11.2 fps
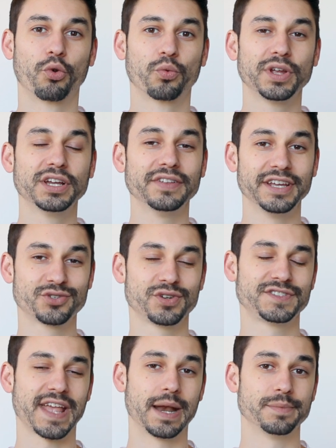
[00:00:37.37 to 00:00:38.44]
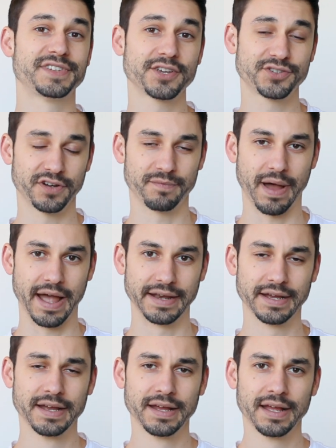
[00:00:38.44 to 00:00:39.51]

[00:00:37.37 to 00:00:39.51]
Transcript: a real interest and obsession of mine,